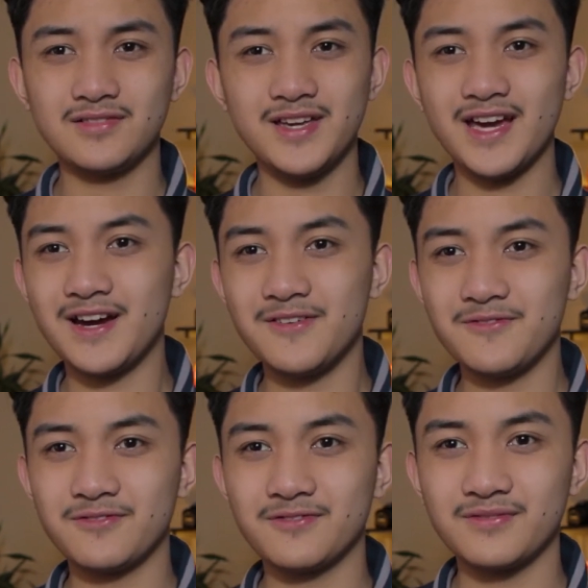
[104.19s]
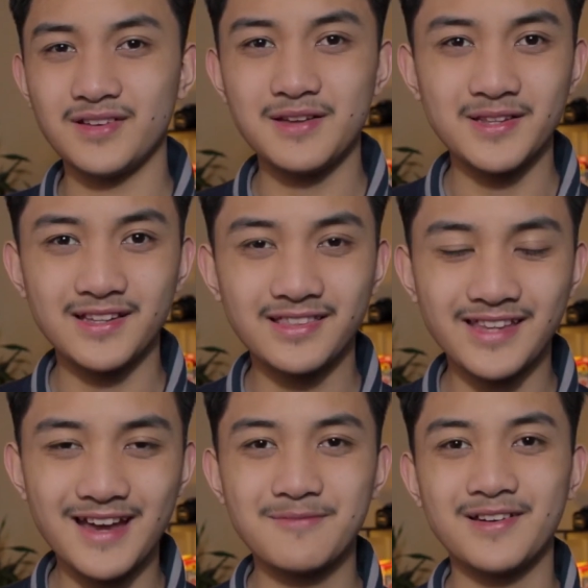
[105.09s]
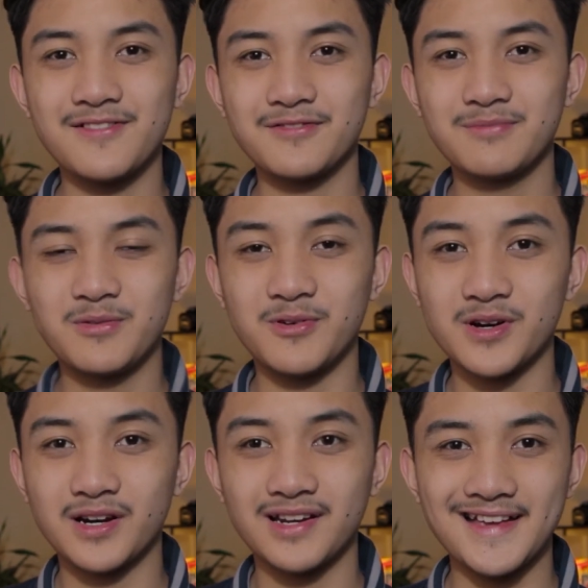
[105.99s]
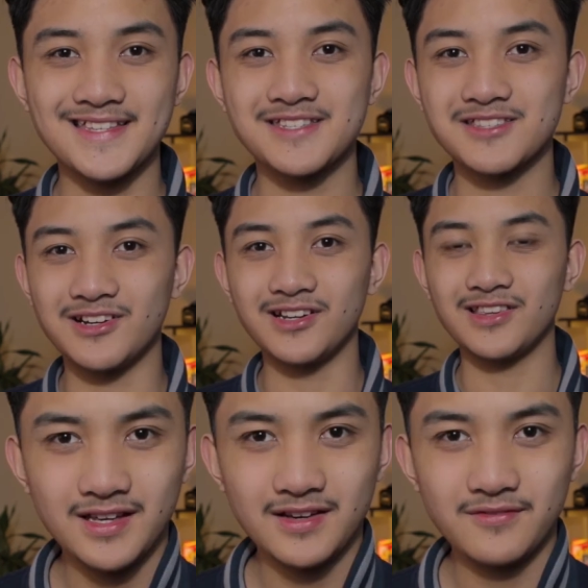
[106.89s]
we have limited time left before classes start.